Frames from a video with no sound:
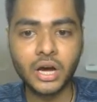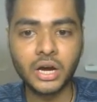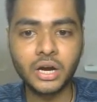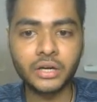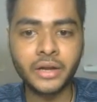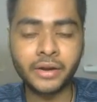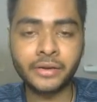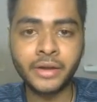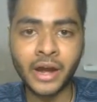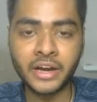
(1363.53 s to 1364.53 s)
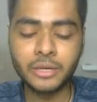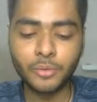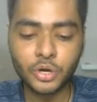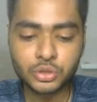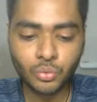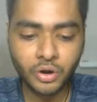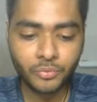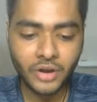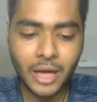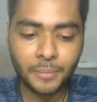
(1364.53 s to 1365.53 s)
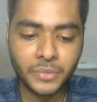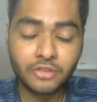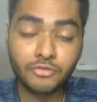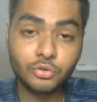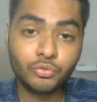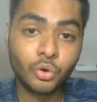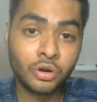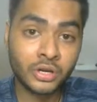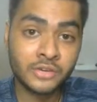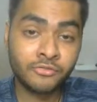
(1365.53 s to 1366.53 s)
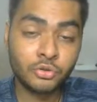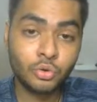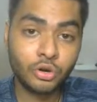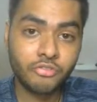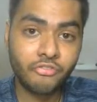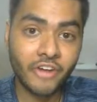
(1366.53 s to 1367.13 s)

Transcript: directory, because what will happen if you don't